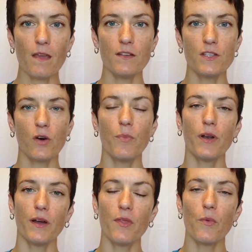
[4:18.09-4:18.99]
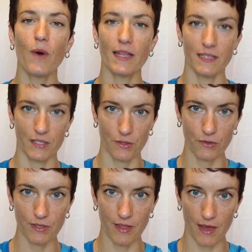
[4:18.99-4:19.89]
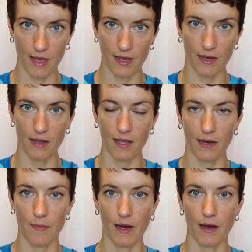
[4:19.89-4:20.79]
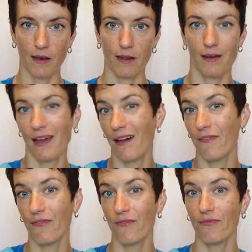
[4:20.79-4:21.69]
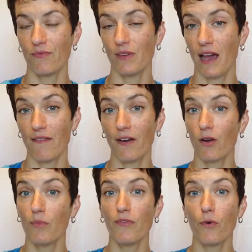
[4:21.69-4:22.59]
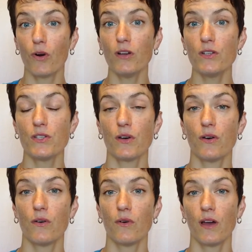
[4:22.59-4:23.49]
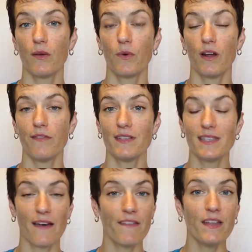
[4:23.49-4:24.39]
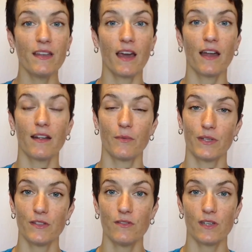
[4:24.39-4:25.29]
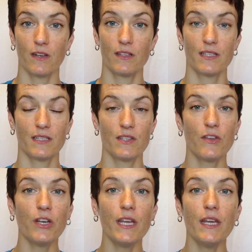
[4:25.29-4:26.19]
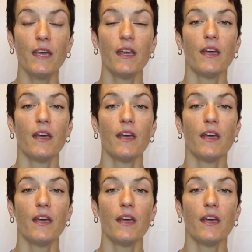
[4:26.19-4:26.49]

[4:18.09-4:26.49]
So put on the wetsuit then at about half hour before. So gun went off at 7, got wetsuits on at 6:30.